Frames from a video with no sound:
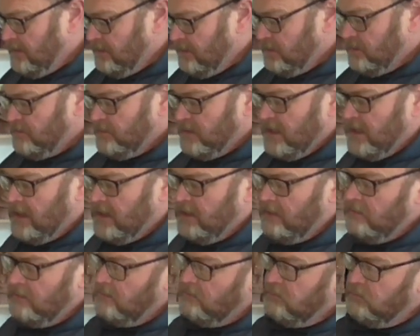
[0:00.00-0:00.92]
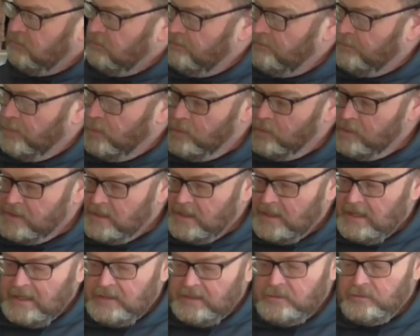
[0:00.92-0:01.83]
These are my boards that
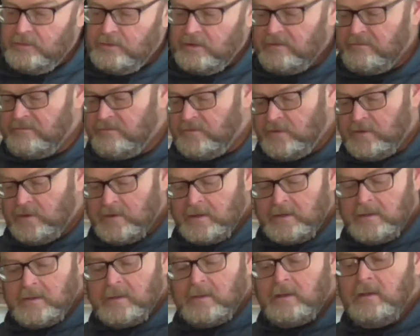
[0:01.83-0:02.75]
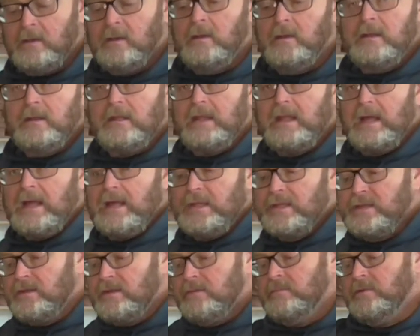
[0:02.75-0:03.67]
I use for
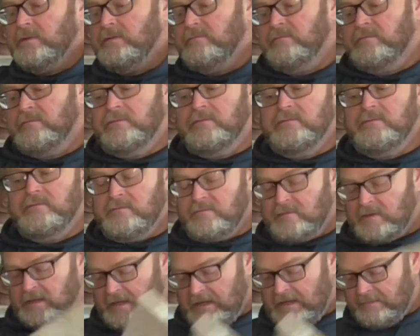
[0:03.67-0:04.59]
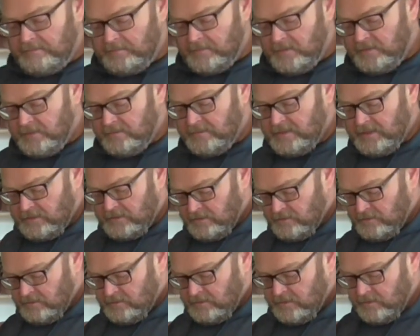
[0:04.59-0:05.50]
casting, but they've got a lip on them here,
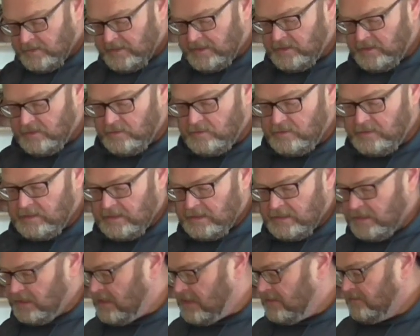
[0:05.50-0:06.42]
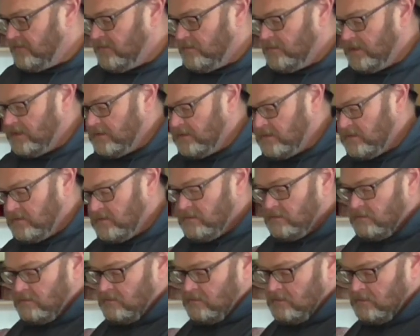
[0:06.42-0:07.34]
so they're quite good. You can set them here
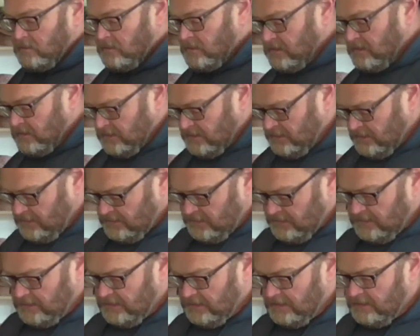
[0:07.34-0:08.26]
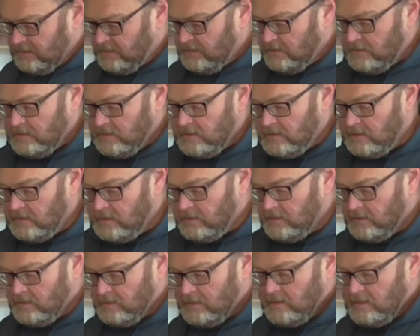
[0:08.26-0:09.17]
and here,
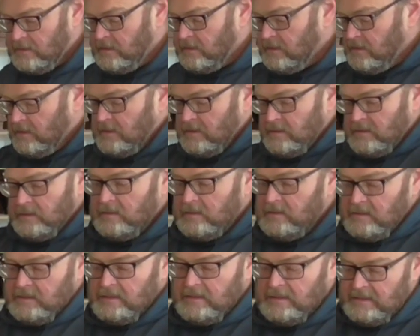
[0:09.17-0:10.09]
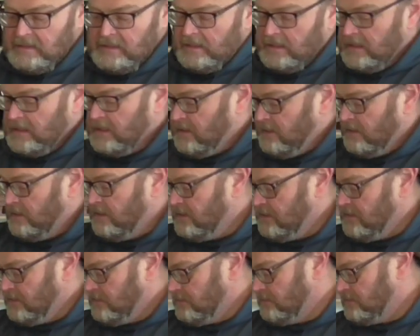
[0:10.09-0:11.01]
and then you can
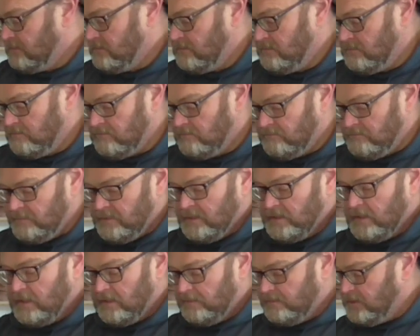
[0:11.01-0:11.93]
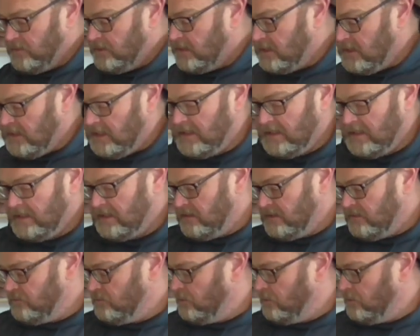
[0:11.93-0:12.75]
basically put your clay in here and